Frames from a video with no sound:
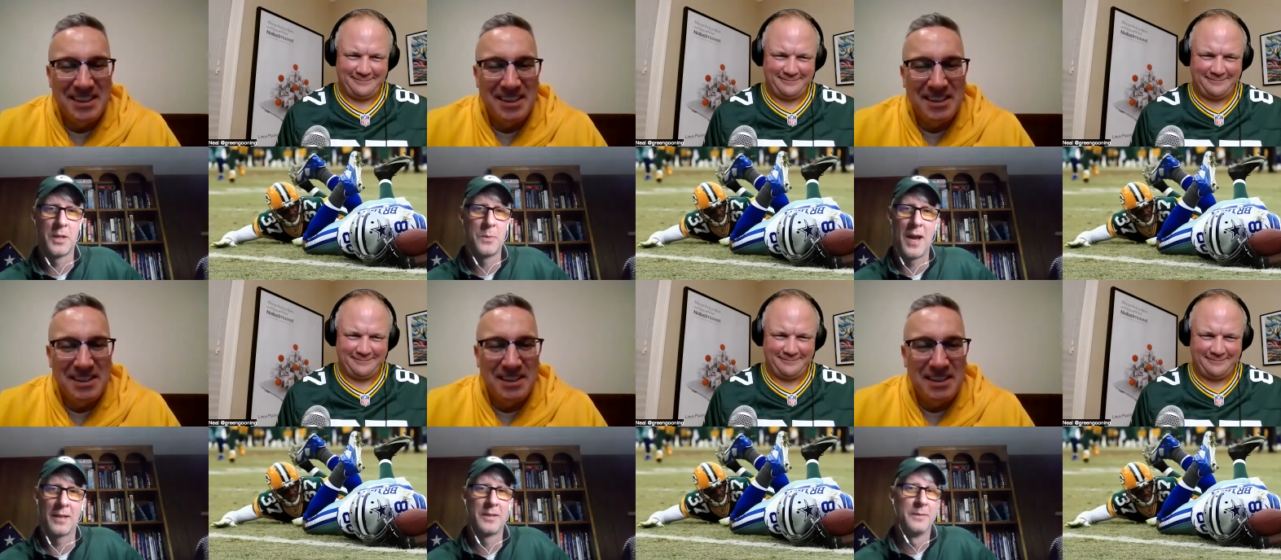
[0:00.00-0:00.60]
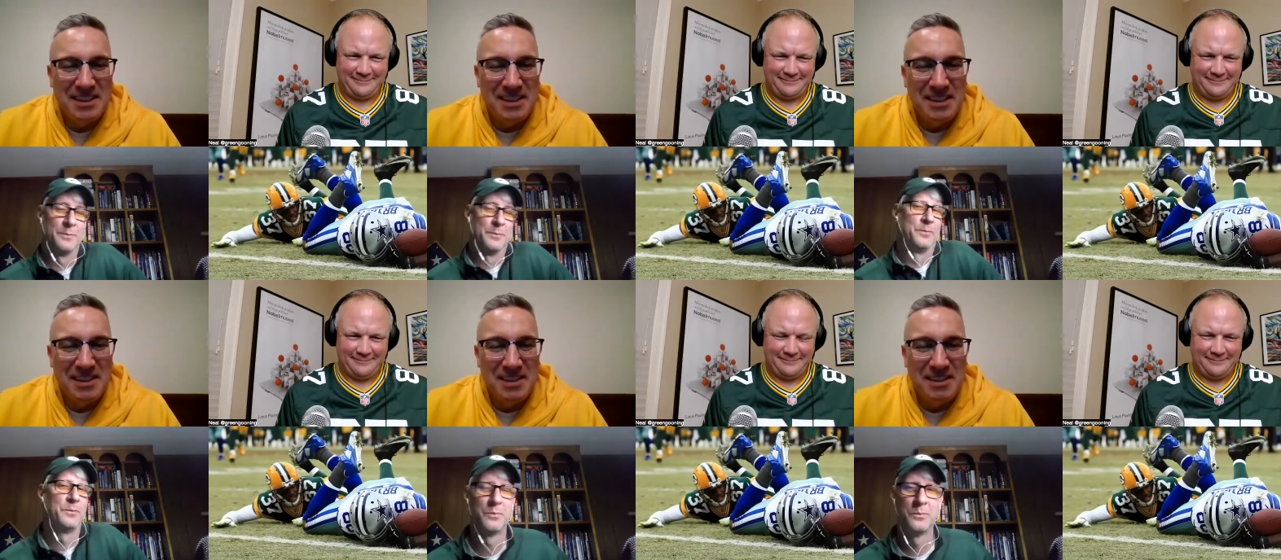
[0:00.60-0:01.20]
Speaker 1: expect.
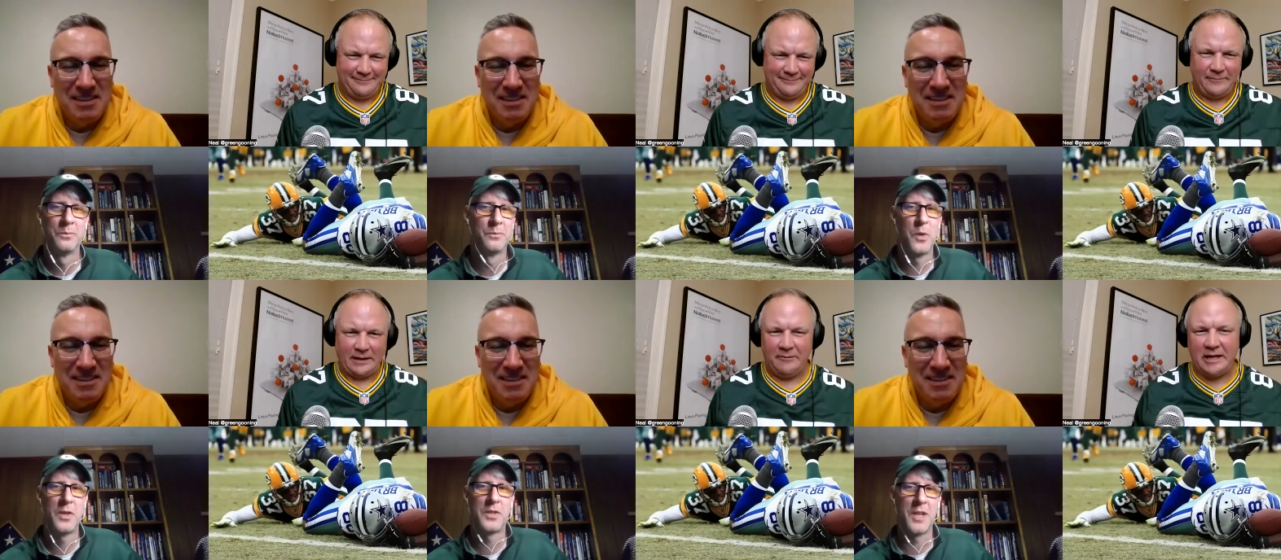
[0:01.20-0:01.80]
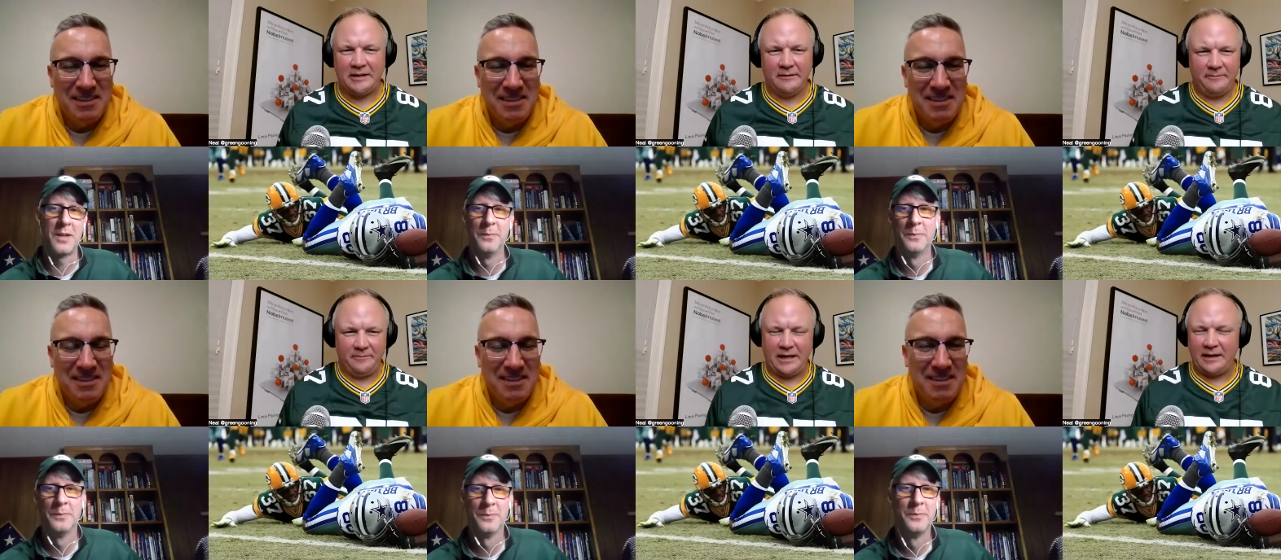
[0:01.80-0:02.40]
Speaker 2: We'll and see. That,
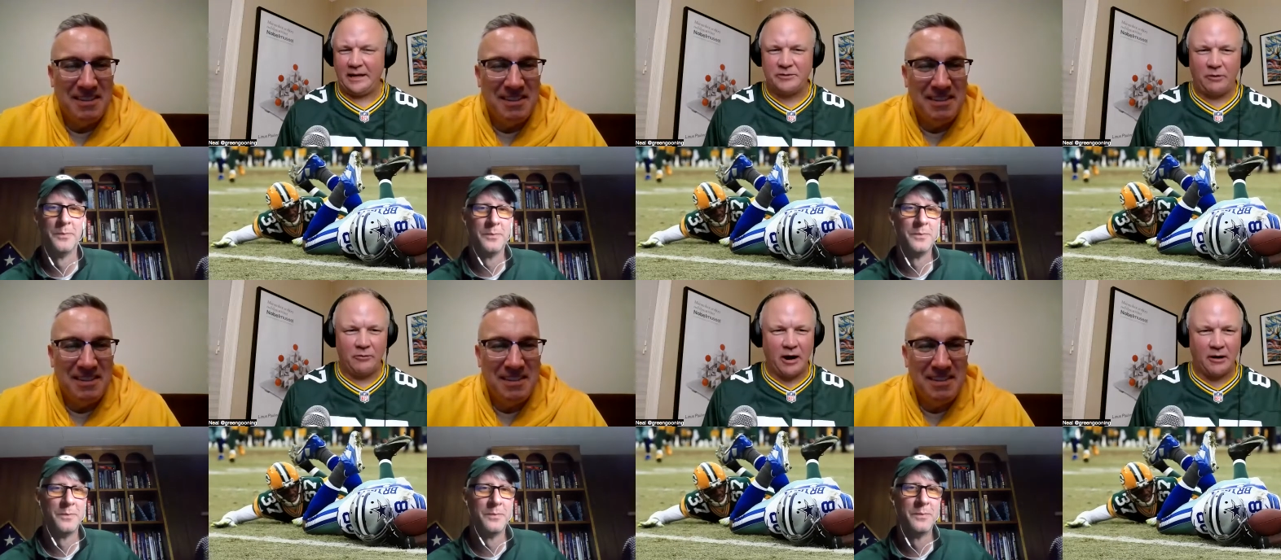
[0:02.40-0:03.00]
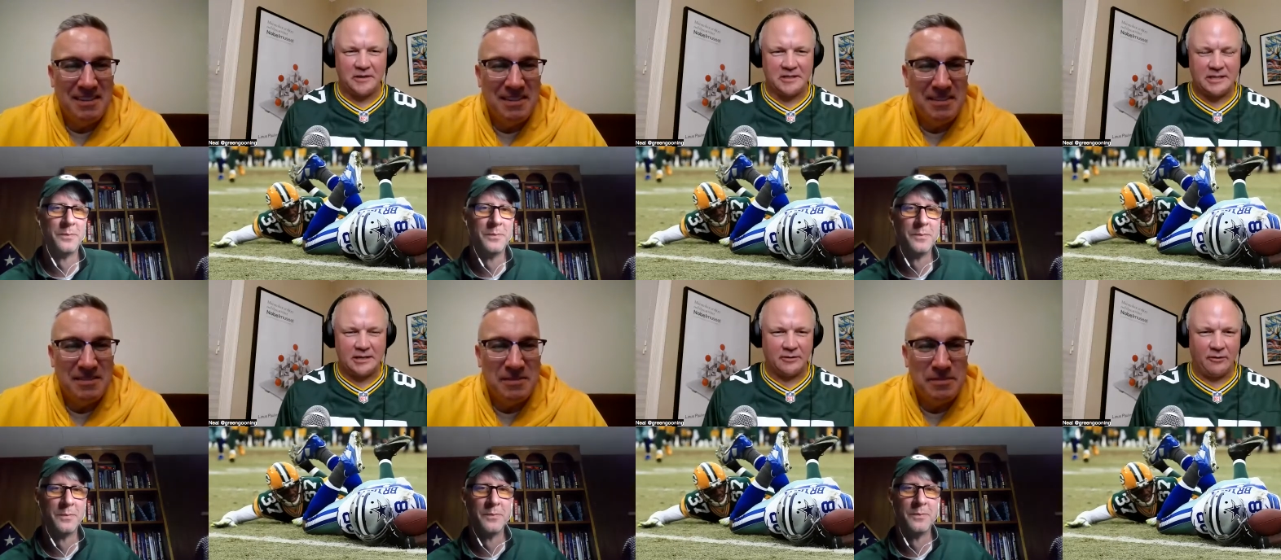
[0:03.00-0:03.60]
that, that's where we are in the
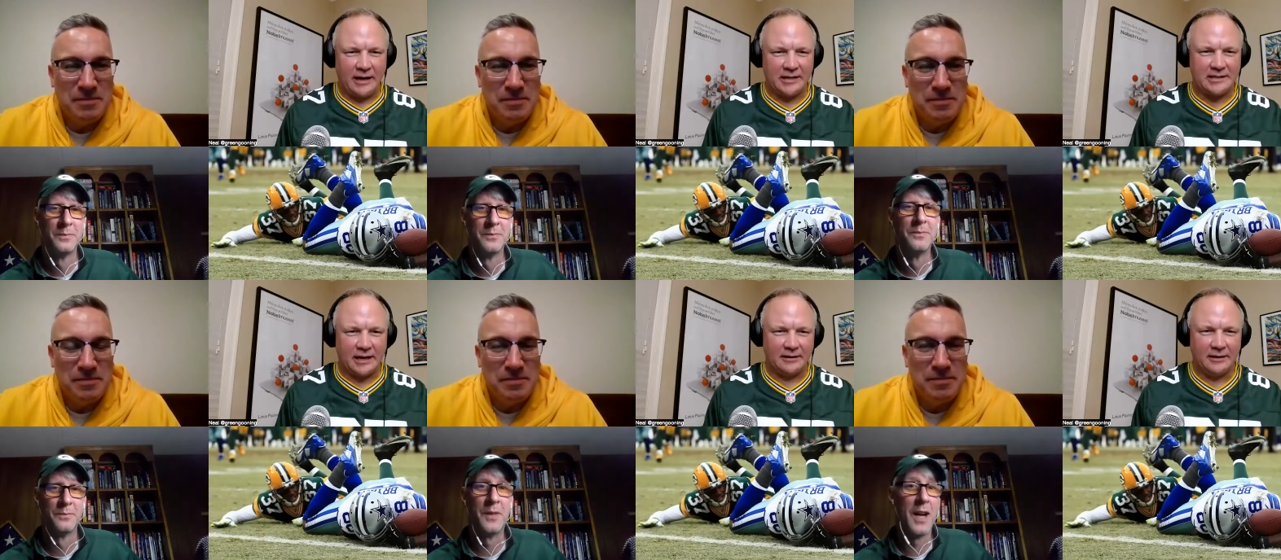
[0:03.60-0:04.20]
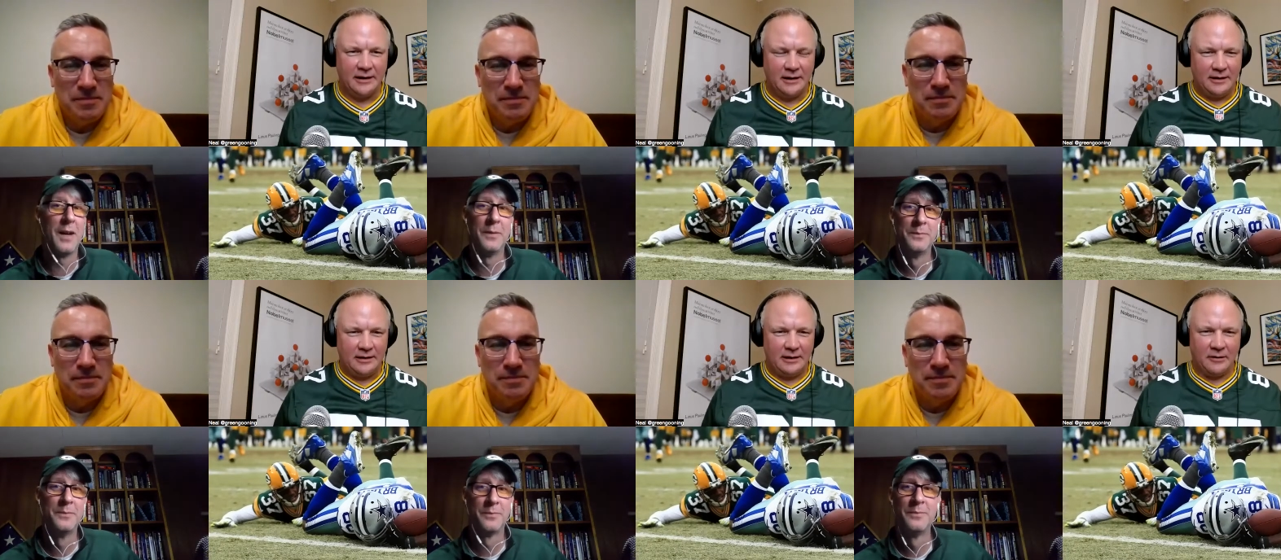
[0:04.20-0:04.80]
season, right? It's like, yeah,
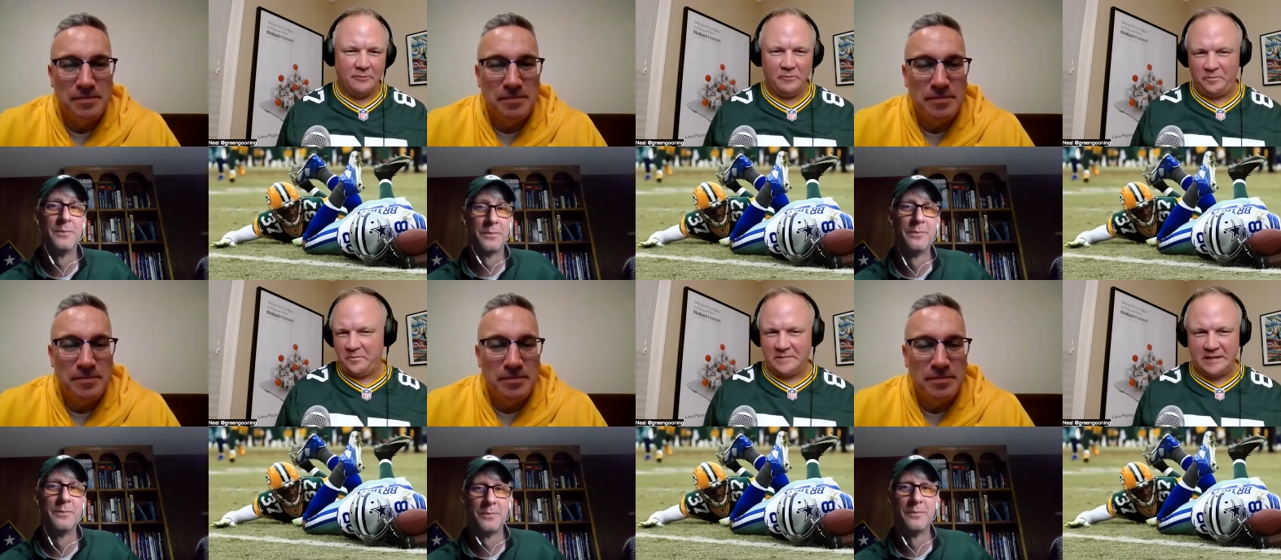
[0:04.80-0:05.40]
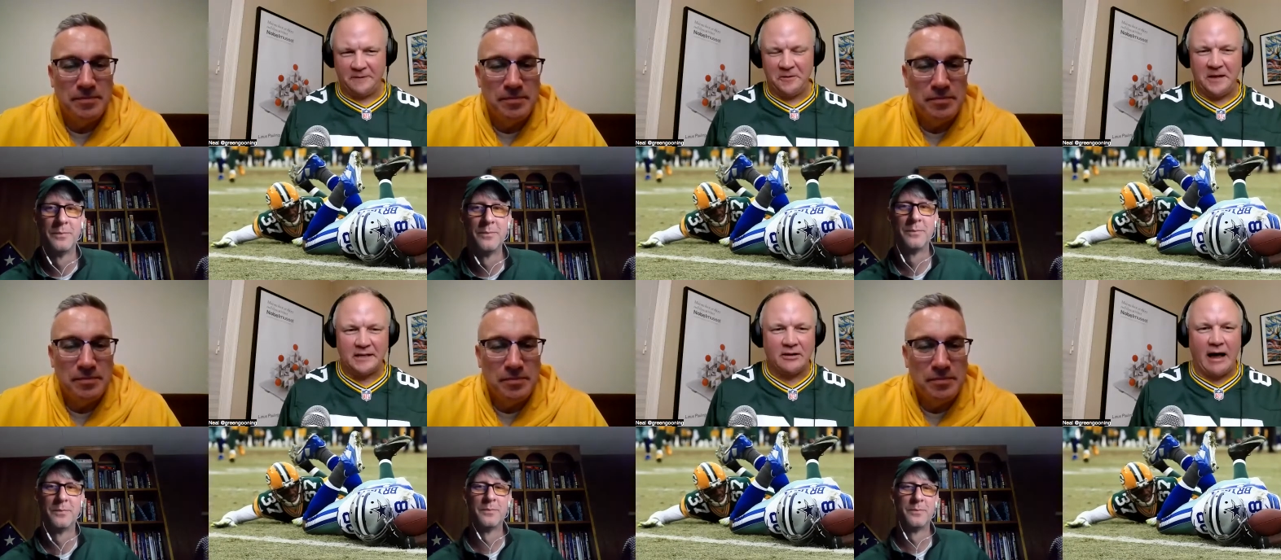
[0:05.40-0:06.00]
you know, different
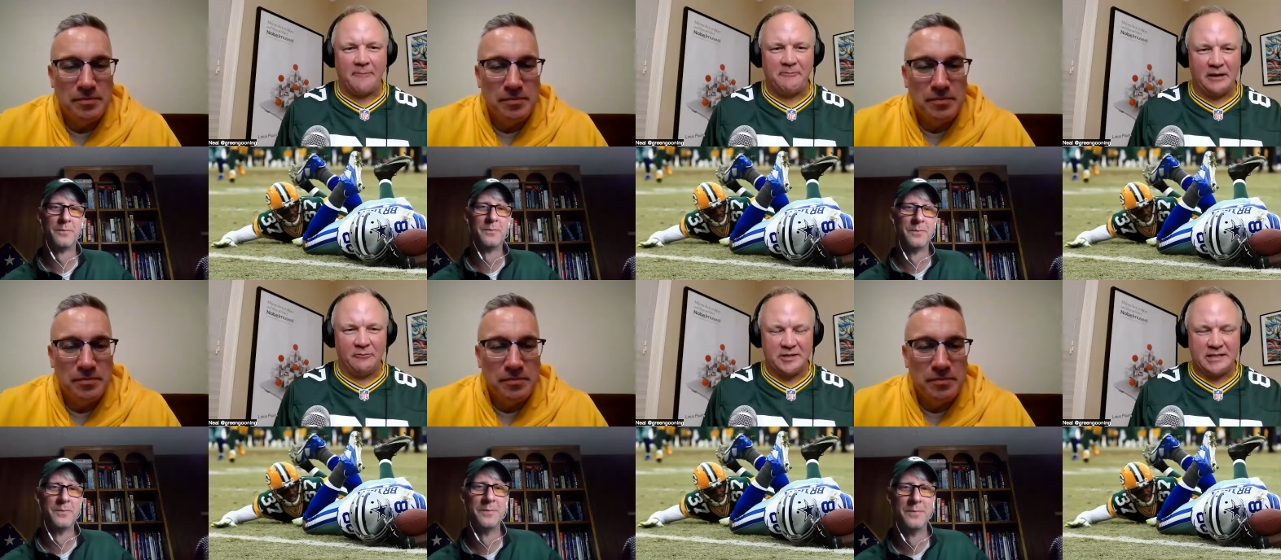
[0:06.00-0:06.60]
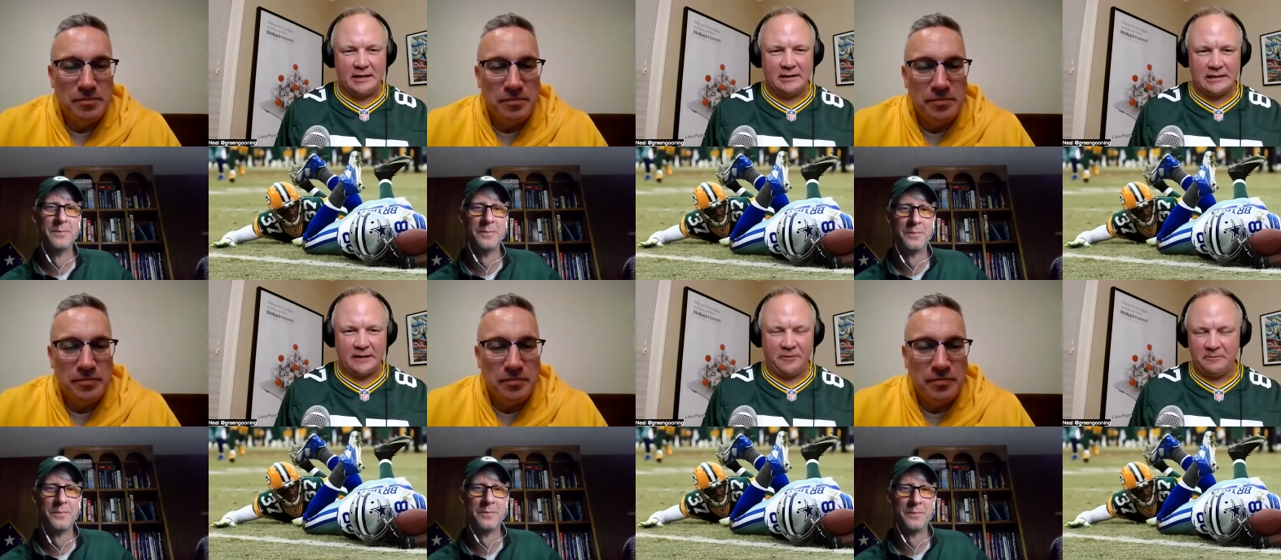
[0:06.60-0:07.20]
things are happening. We're seeing
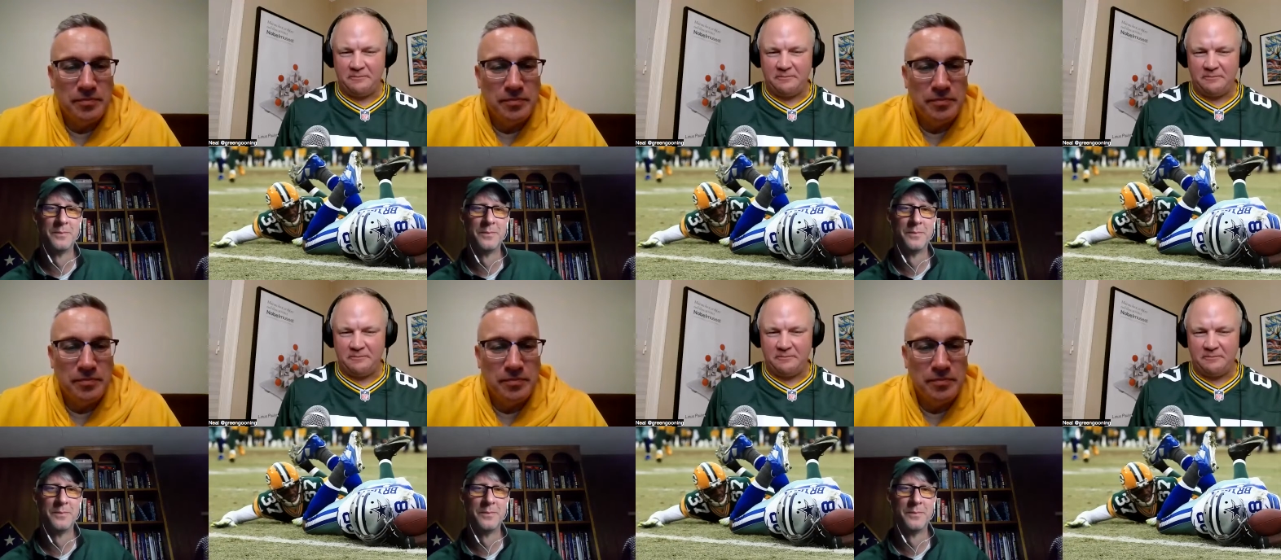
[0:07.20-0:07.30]
different